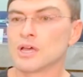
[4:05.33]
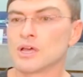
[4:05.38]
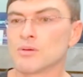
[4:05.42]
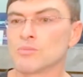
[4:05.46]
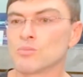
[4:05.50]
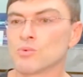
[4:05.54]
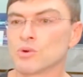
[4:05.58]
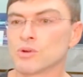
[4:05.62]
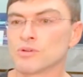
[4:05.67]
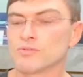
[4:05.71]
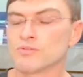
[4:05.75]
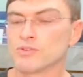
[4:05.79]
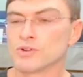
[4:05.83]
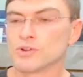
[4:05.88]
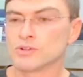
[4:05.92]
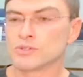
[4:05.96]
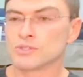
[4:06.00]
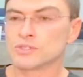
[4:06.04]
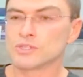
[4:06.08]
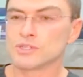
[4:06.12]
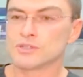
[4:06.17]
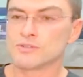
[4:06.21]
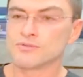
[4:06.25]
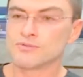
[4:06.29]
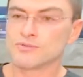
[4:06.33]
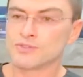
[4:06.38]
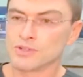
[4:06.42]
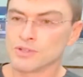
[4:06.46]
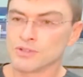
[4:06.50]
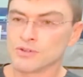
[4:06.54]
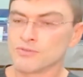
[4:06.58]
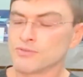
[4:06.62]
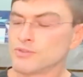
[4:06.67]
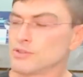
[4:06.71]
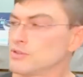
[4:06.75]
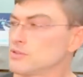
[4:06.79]
more versed in
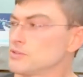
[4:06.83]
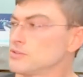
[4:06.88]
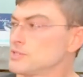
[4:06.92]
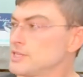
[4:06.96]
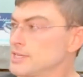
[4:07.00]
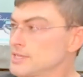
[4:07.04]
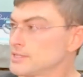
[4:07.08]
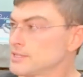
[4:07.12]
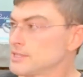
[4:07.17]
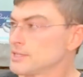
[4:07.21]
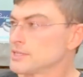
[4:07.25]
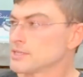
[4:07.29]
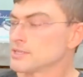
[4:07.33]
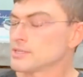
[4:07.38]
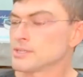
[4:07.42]
filler technique, and